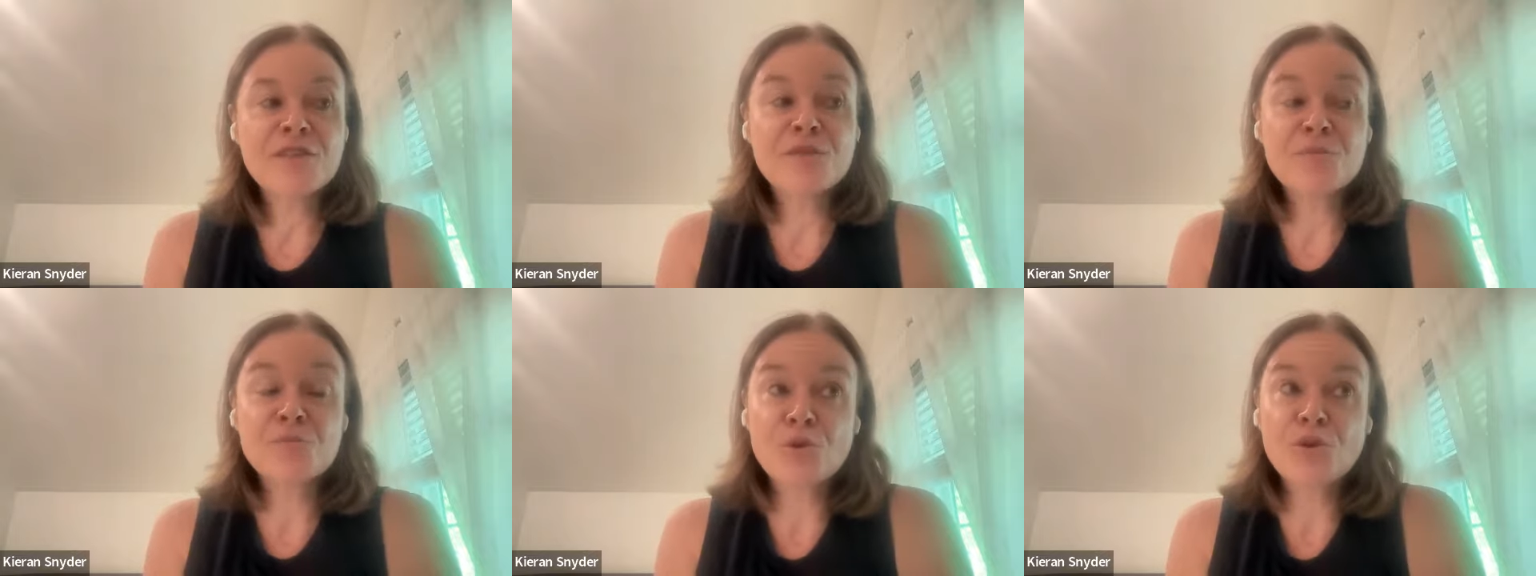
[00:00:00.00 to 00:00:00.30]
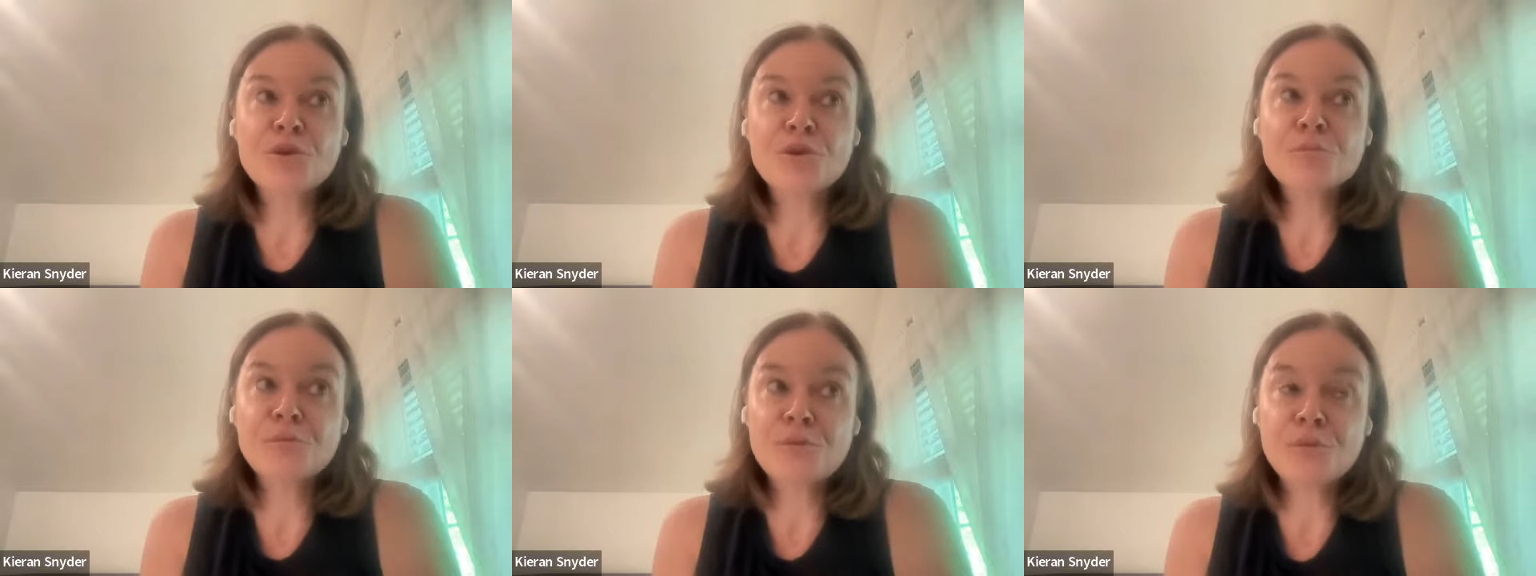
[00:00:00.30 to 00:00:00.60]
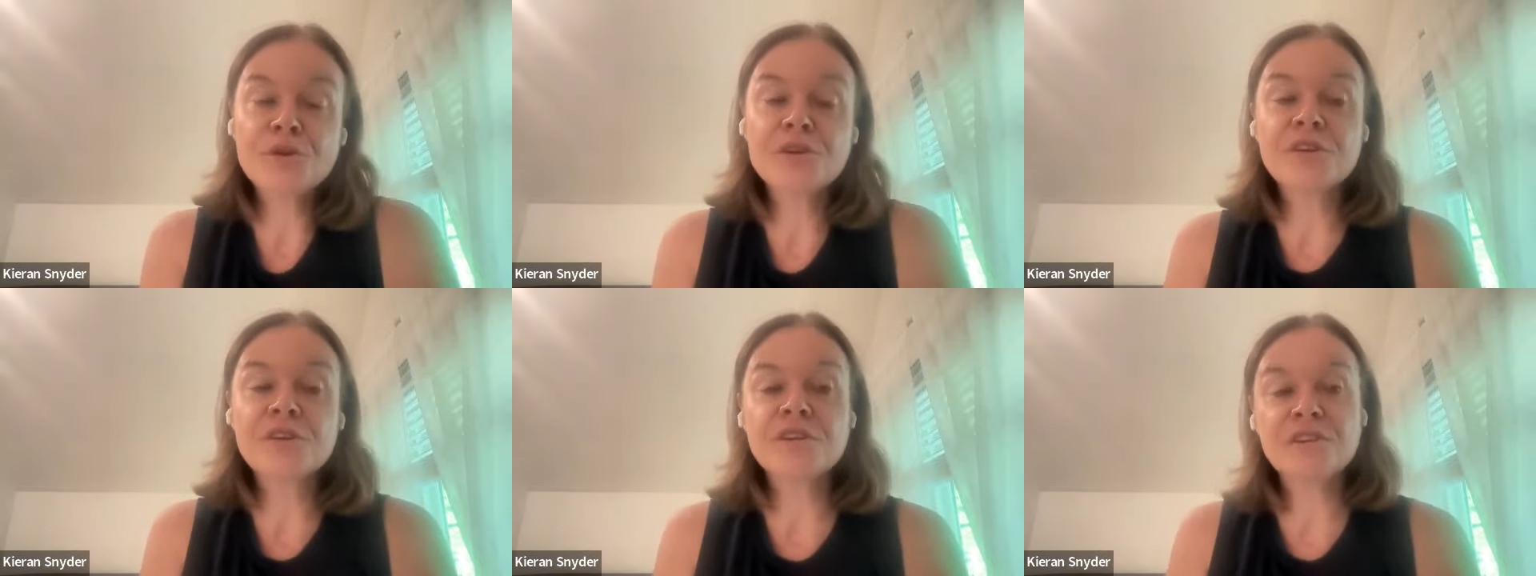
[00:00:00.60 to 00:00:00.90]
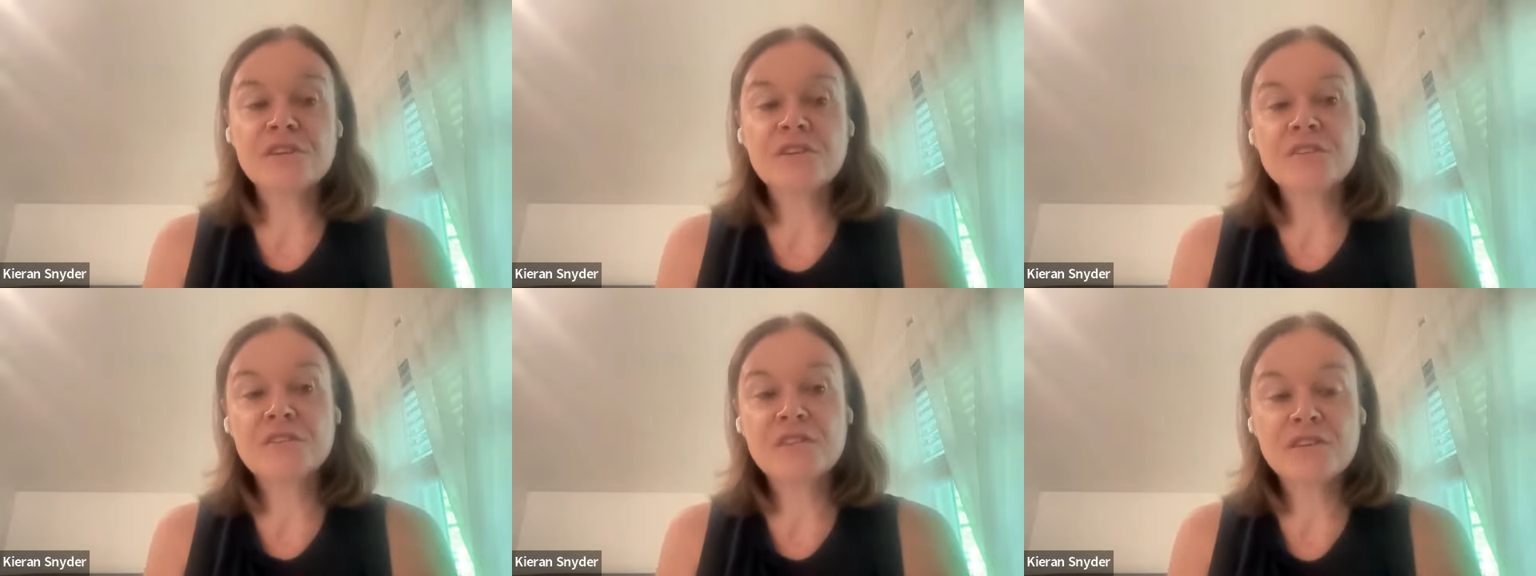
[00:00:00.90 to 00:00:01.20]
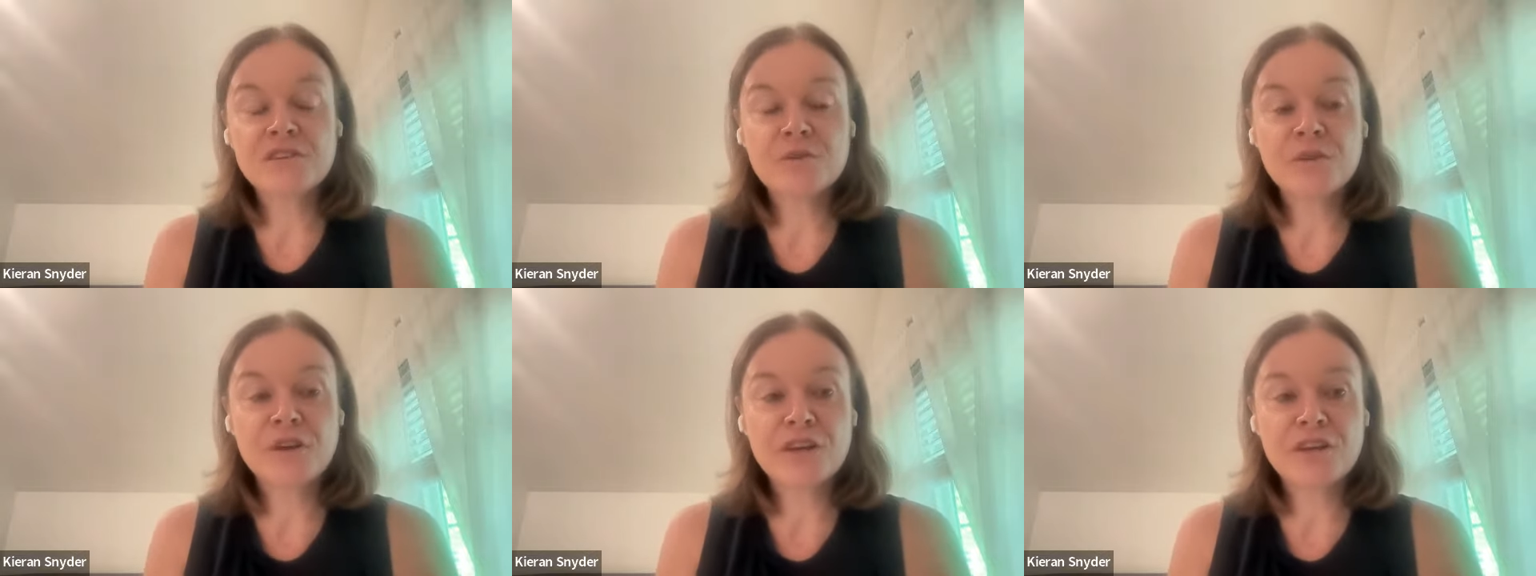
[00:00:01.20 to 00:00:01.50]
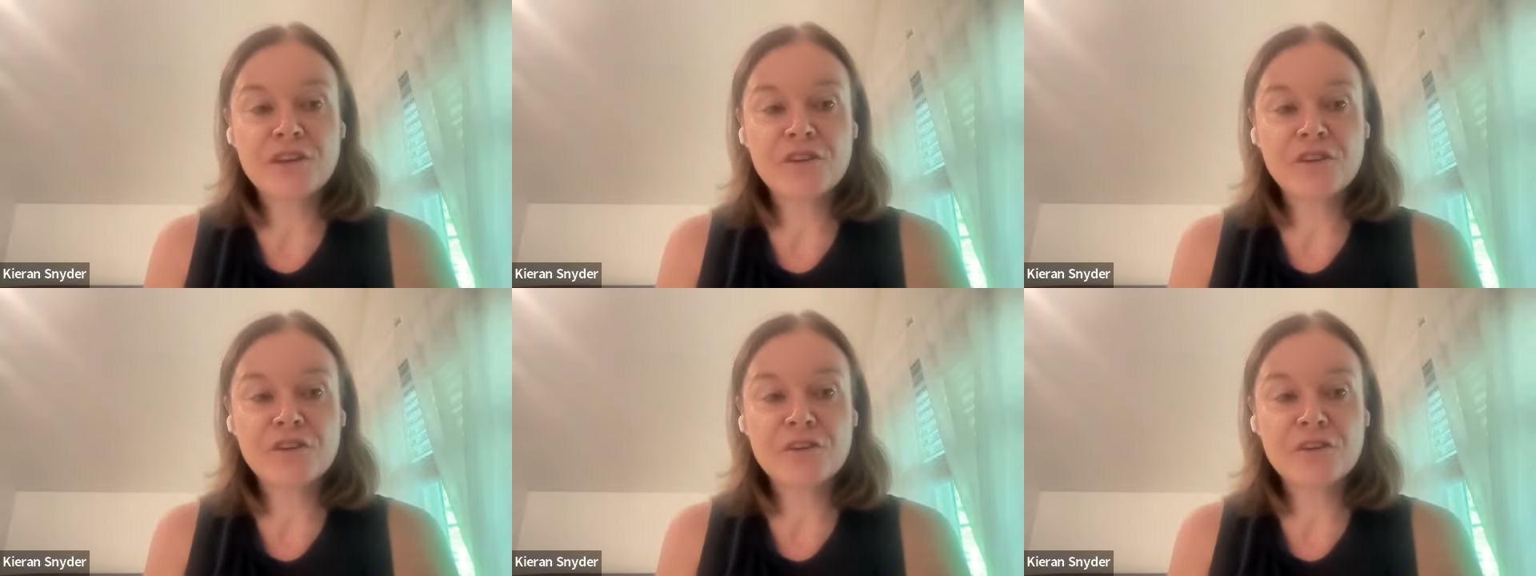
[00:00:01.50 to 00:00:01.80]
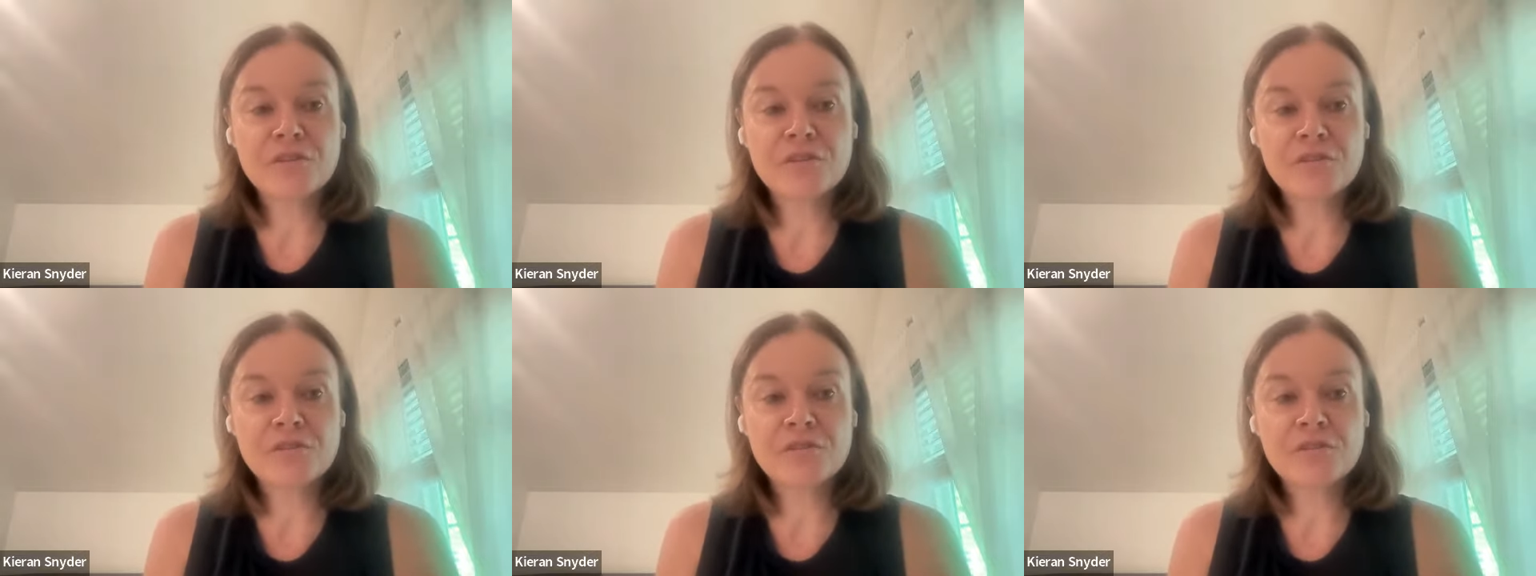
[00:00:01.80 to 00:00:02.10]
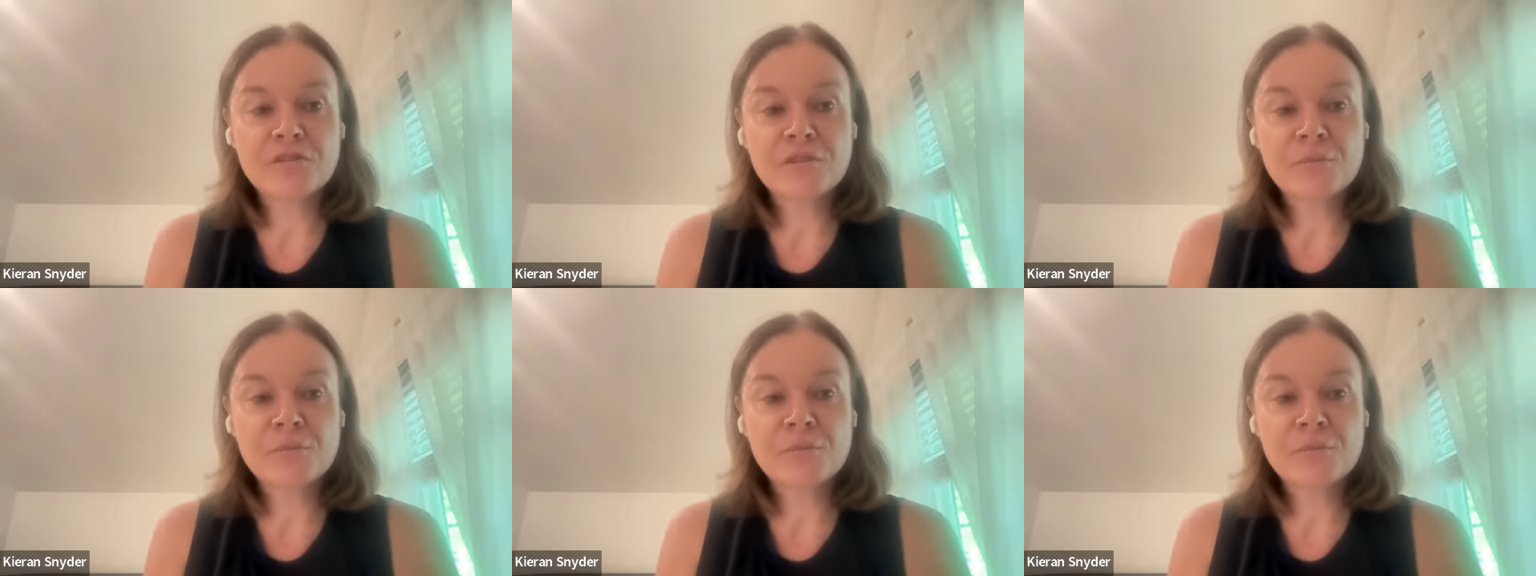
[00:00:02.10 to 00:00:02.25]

the more important it is that you get your